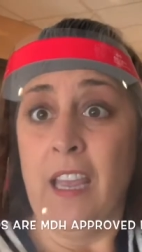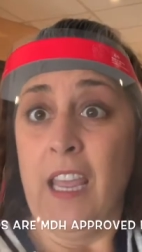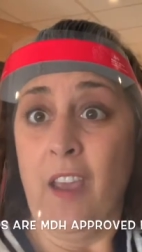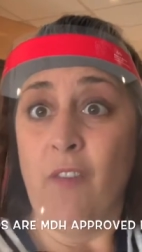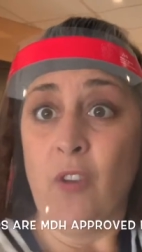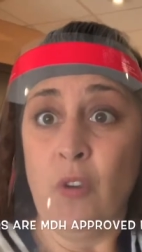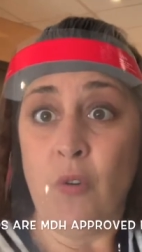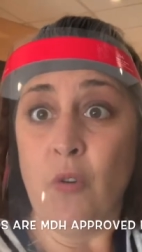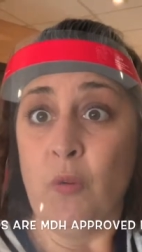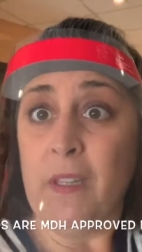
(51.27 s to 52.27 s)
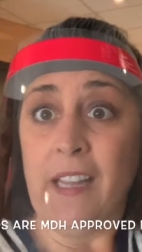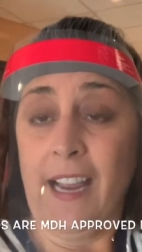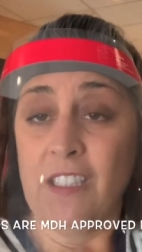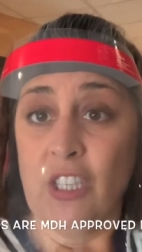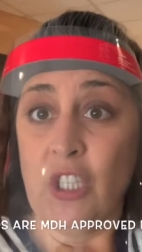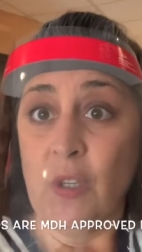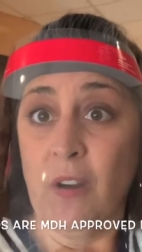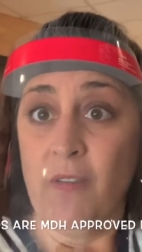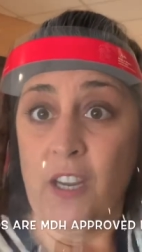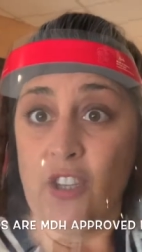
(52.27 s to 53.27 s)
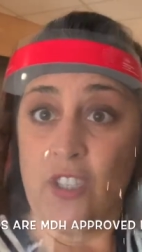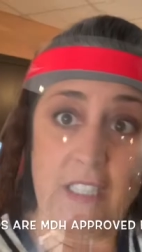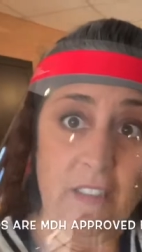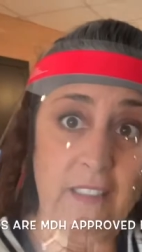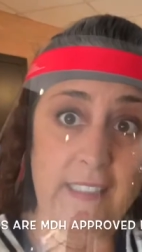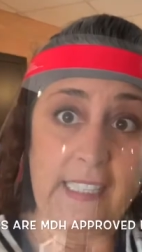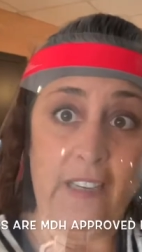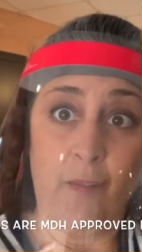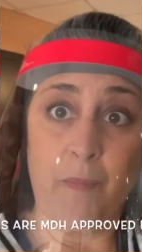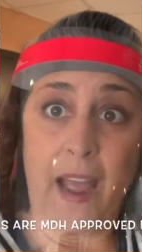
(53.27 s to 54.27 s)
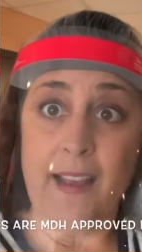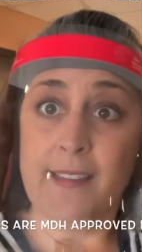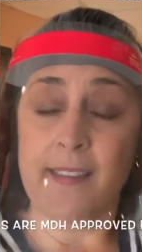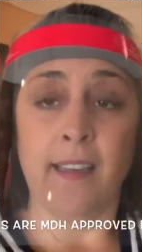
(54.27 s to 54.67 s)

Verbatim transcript: if you would like to do a face shield instead of a mask,